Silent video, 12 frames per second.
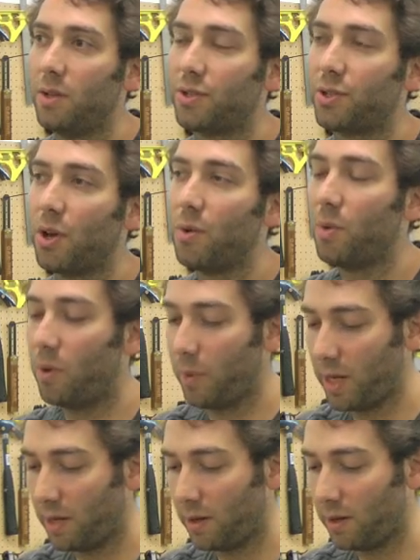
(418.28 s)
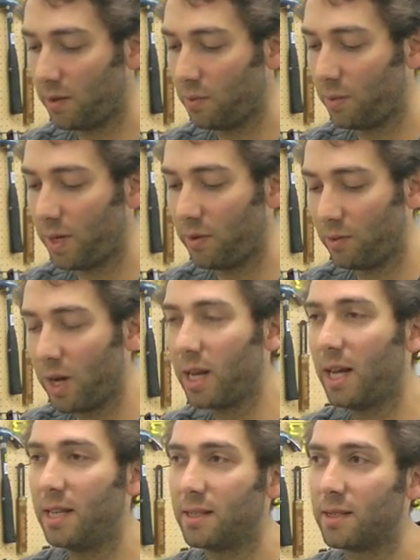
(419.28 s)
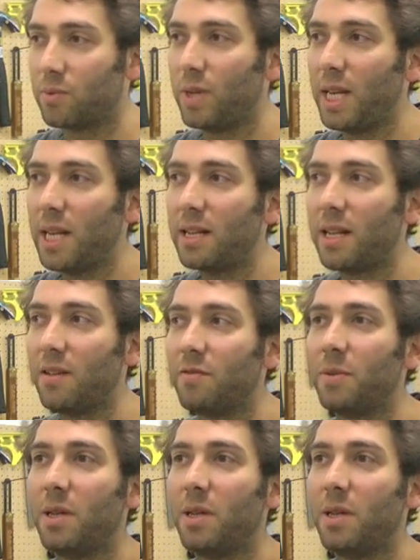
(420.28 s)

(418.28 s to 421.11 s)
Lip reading: So what we realize is we need to give